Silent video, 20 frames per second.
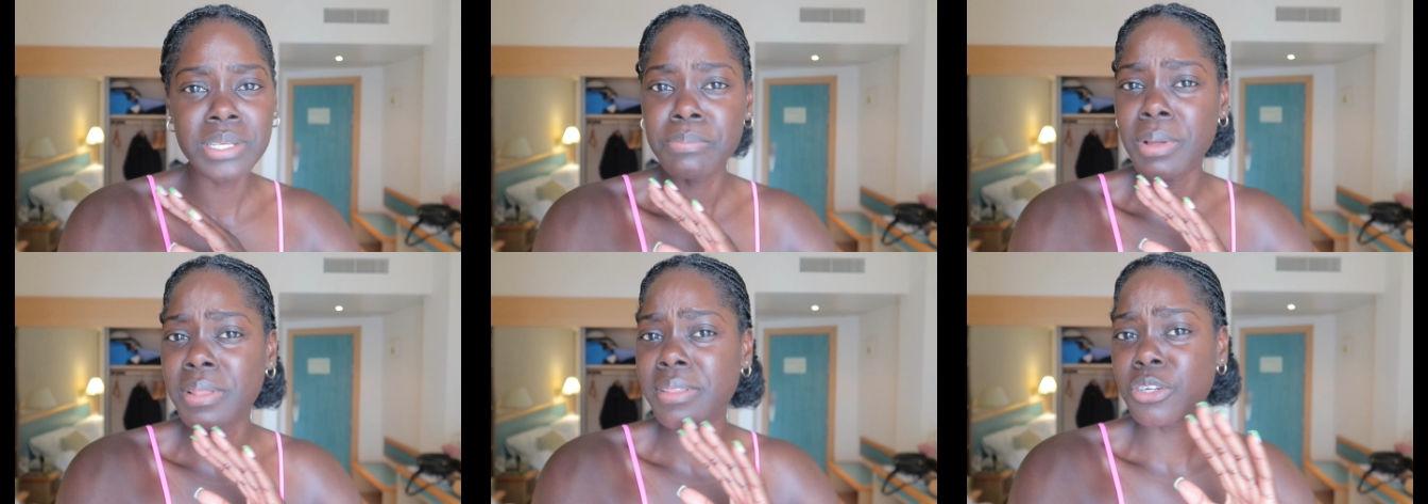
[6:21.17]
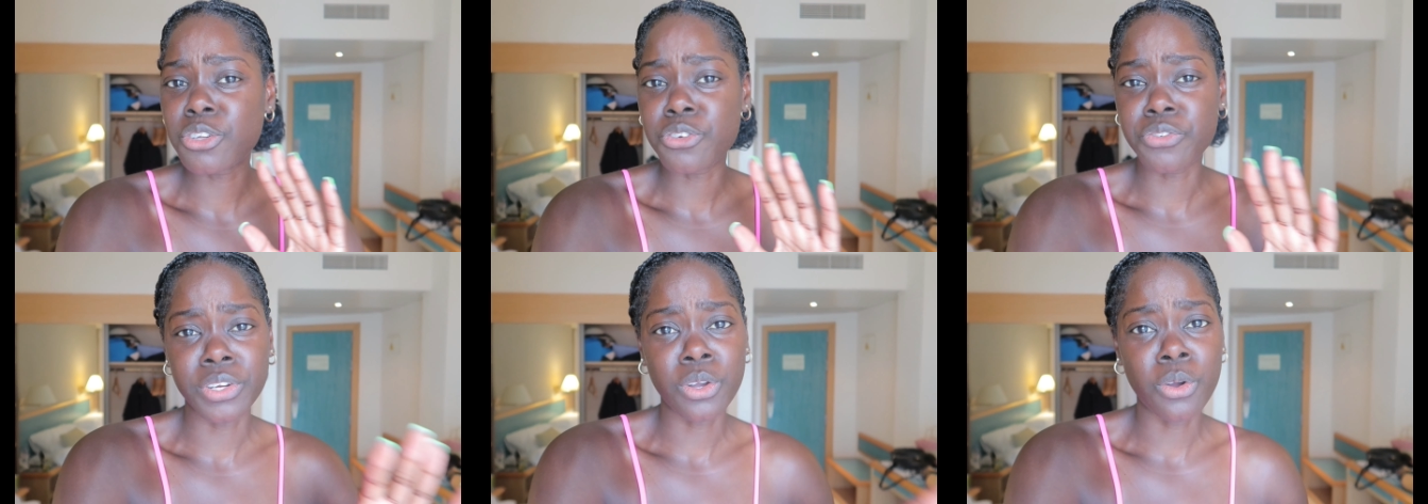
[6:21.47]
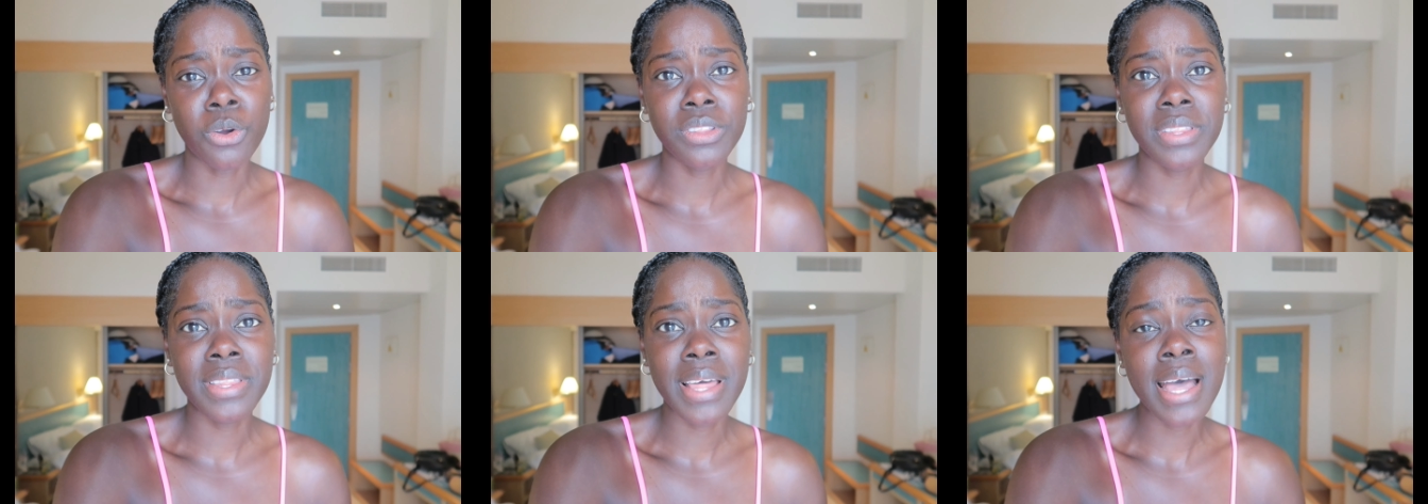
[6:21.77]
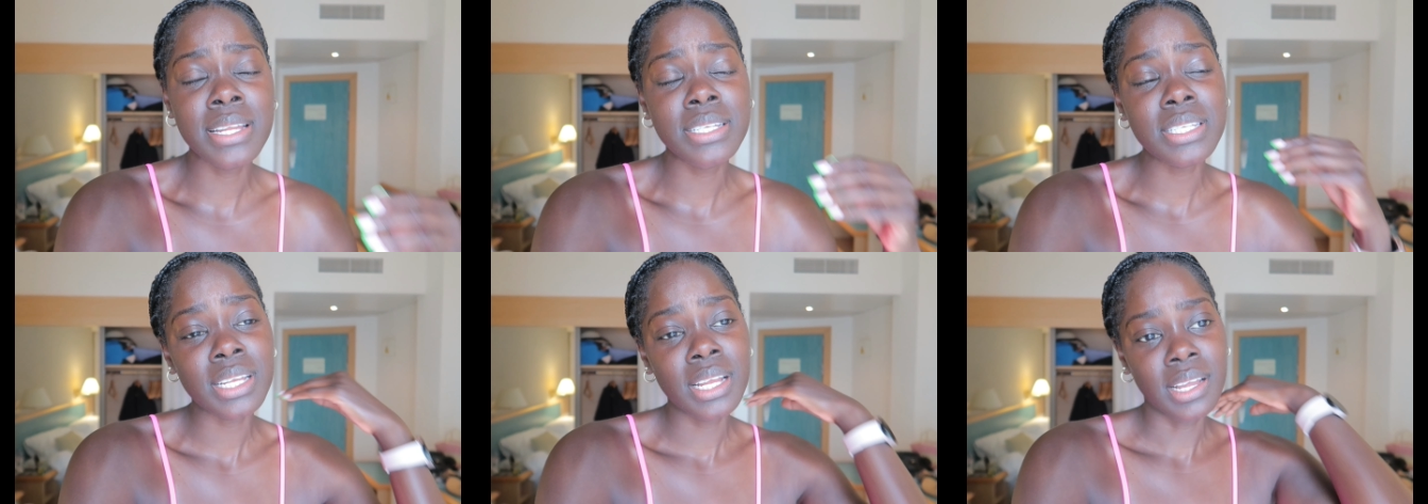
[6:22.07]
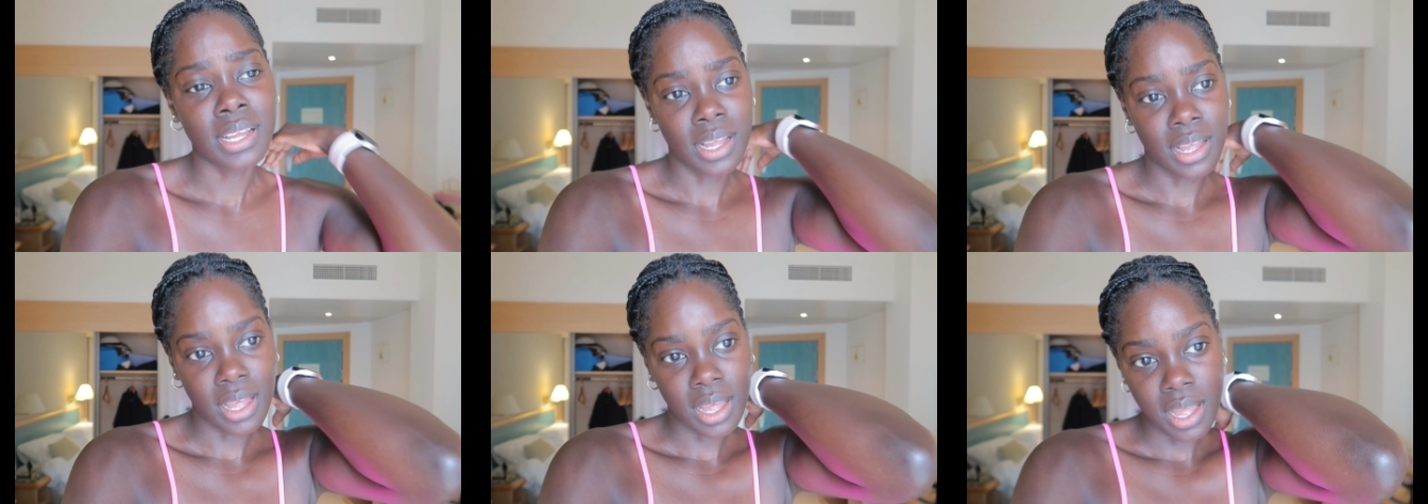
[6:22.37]
didn't bother to record that.
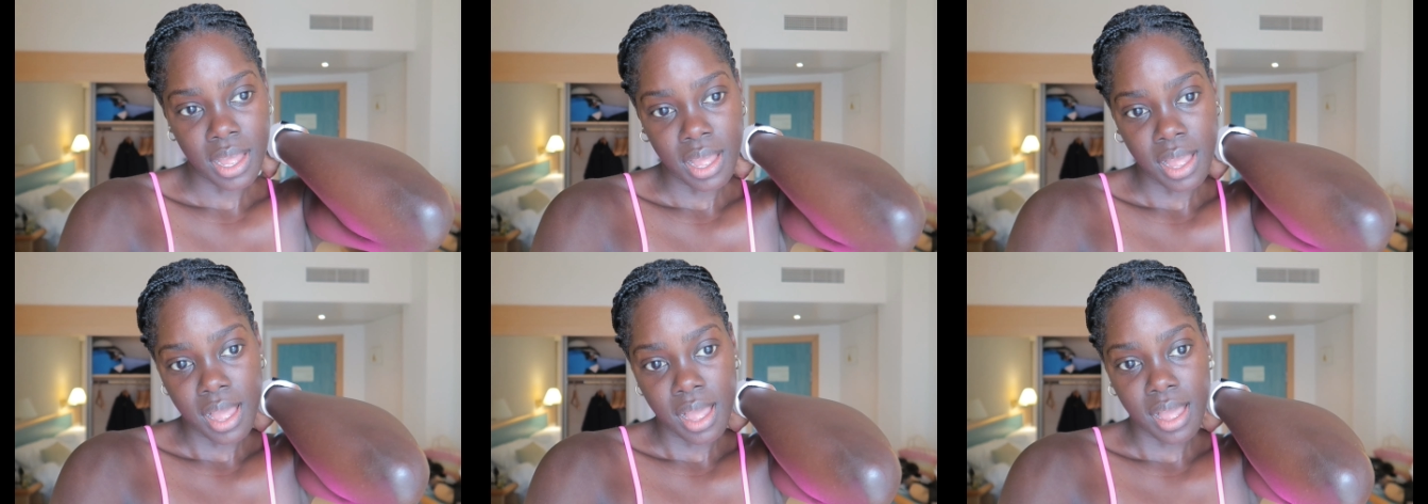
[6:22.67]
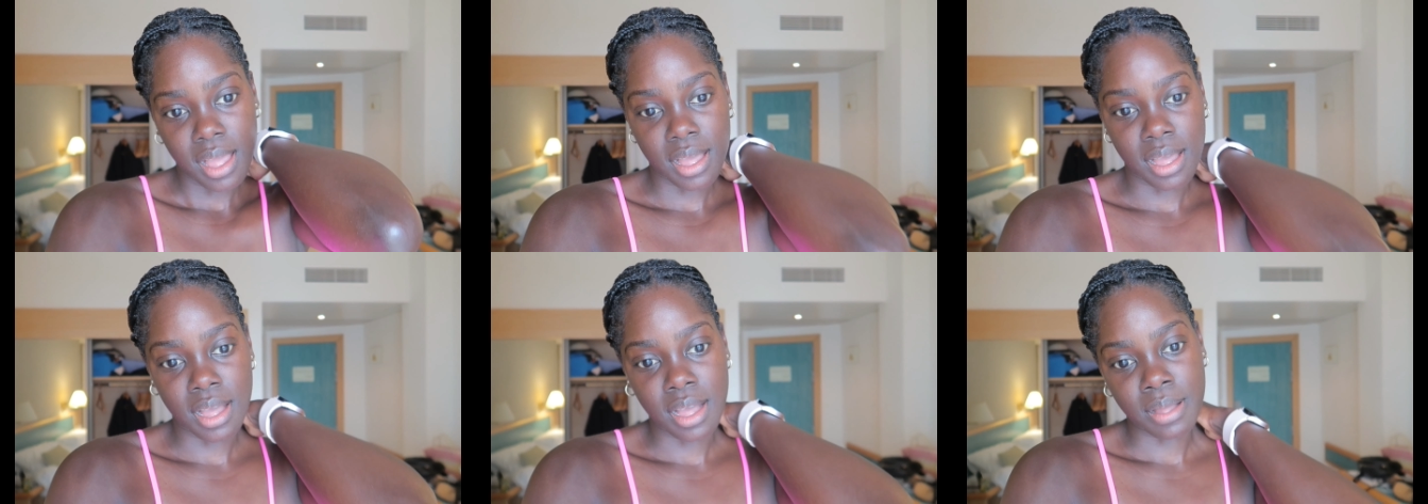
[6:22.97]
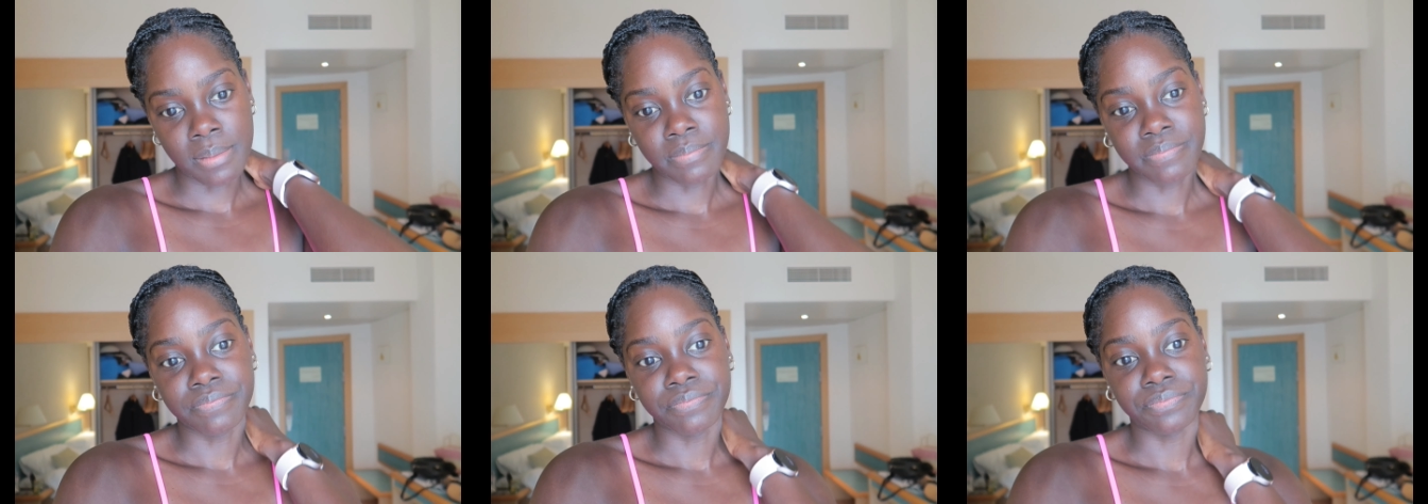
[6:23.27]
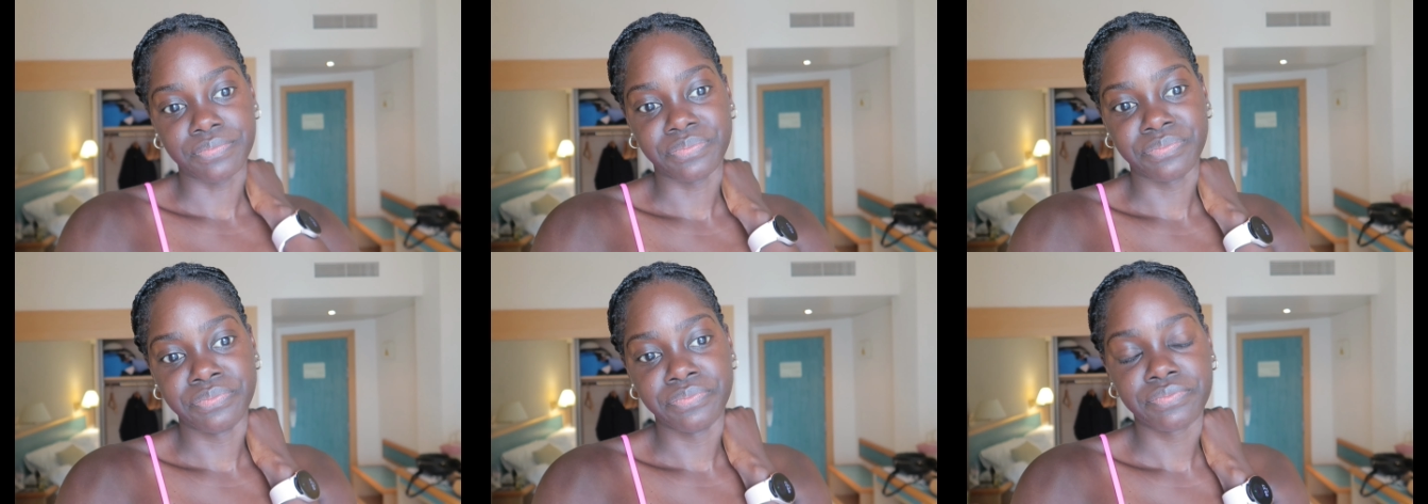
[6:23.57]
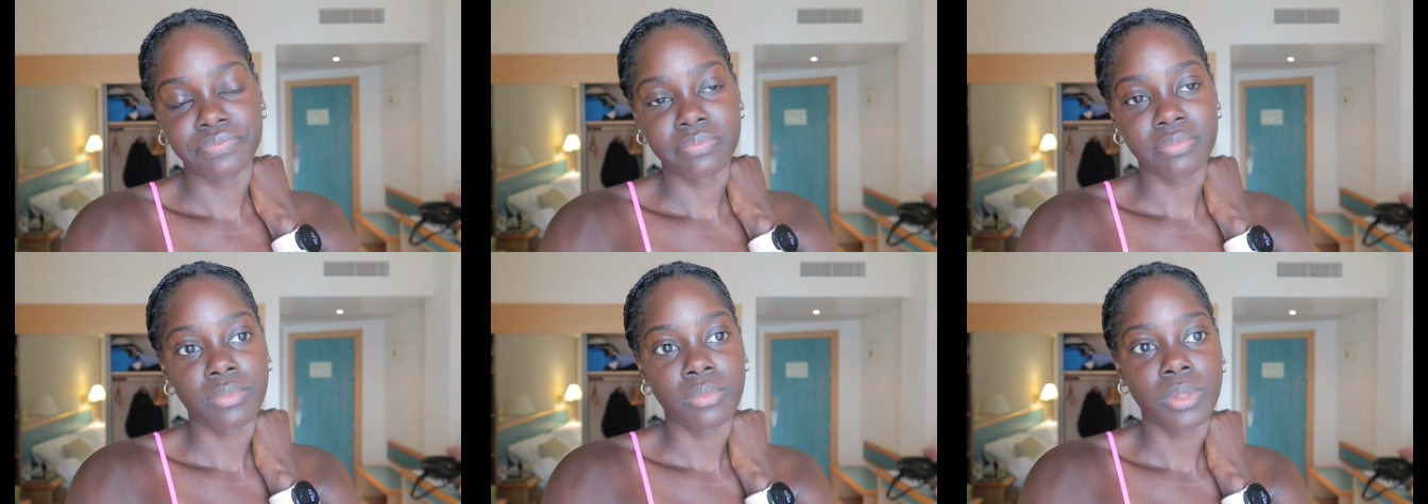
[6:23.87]
Um,